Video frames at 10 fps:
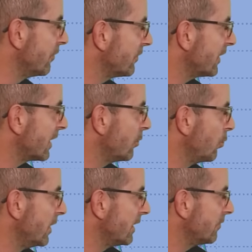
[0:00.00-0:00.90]
the second
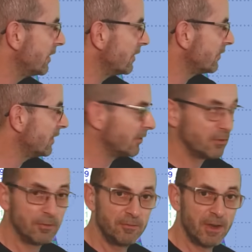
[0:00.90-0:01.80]
week, it starts
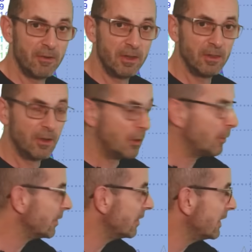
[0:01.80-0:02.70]
off very low,
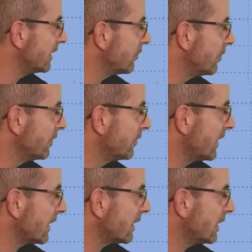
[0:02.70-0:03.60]
but later on, as
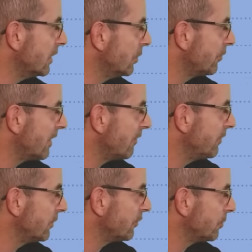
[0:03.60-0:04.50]
that colder air
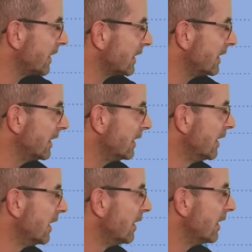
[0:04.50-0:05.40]
filters back in,
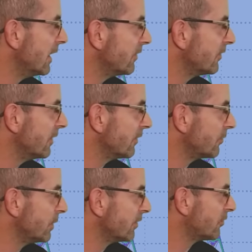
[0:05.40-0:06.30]
it starts
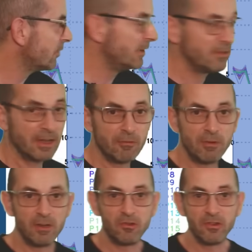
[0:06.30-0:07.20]
to increase and
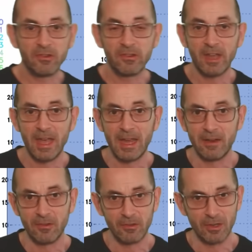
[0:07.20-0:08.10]
reaches
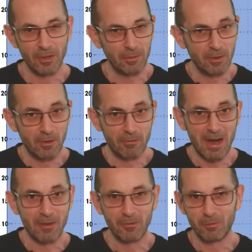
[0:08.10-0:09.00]
10. So
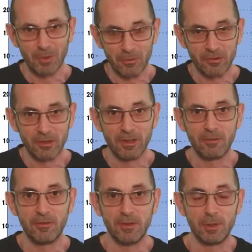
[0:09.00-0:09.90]
around, well, just under
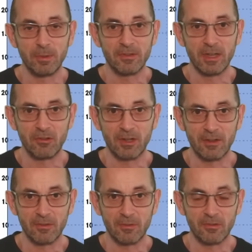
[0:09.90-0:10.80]
30%
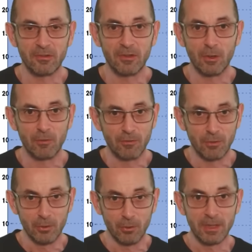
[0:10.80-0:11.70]
chance of
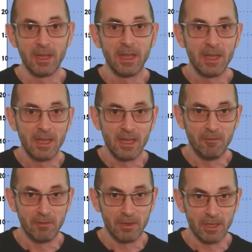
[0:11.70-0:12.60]
snowfall
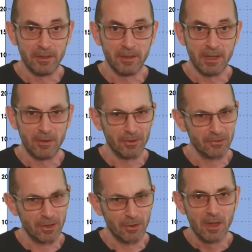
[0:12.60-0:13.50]
in the London area.
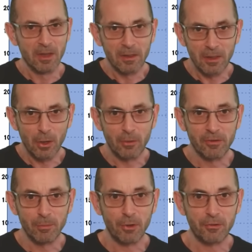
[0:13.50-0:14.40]
So low
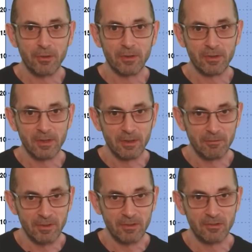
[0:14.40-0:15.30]
to moderate
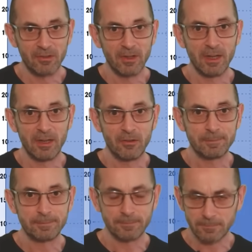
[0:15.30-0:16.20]
at this stage.
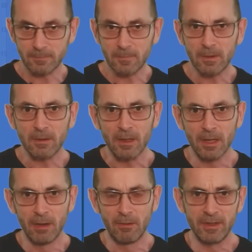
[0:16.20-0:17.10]

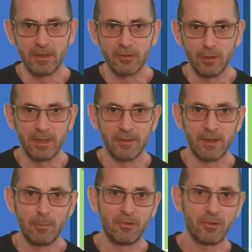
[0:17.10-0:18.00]
Here are the 2 metre
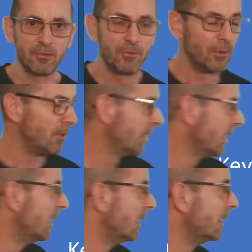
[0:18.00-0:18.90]
temperatures for
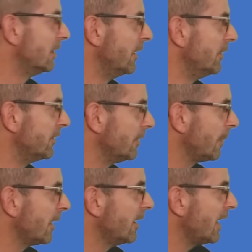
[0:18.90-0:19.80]

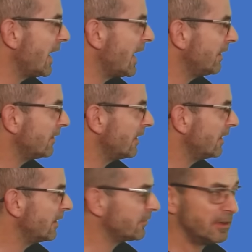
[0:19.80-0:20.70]
London, and
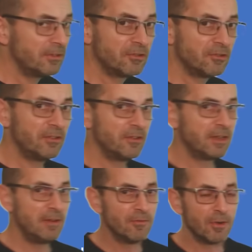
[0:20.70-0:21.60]
as I suggested,
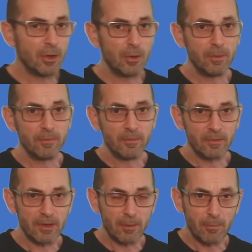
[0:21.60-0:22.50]
even though
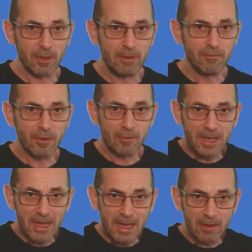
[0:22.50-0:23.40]
the
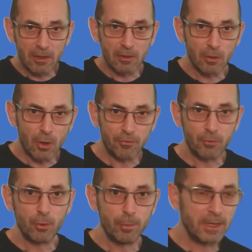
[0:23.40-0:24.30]
air
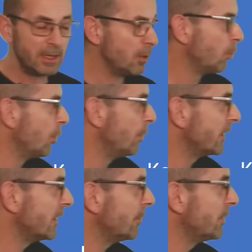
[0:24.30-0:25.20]
aloft will be
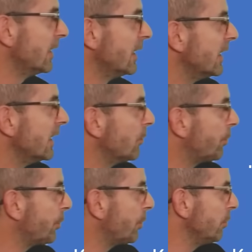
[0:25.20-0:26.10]
warming up, it will
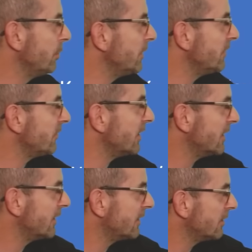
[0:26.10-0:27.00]
probably be
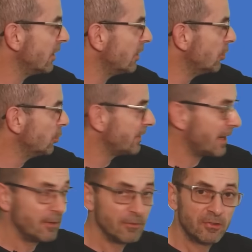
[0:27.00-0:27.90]
staying cold
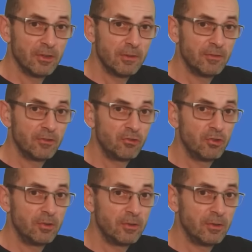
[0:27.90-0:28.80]
down at the surface
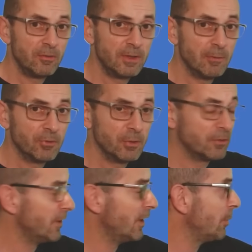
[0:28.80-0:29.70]
due to the influence
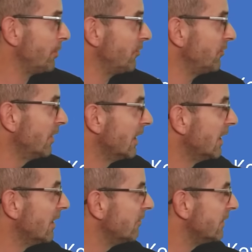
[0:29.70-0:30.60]
of high pressure.
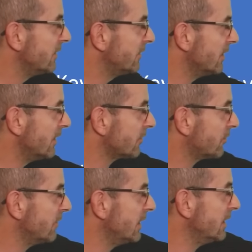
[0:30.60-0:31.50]
The dark
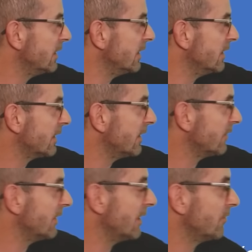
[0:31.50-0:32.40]
green
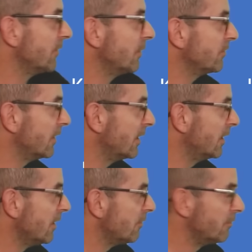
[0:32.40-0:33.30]
indicates that those are
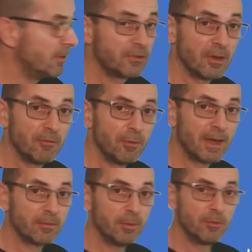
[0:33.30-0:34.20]
runs going for
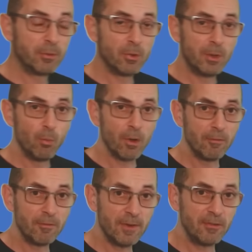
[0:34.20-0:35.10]
maximums between 1
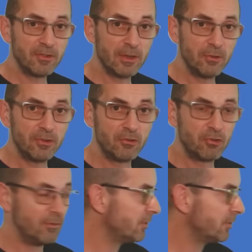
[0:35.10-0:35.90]
and 5 Celsius during the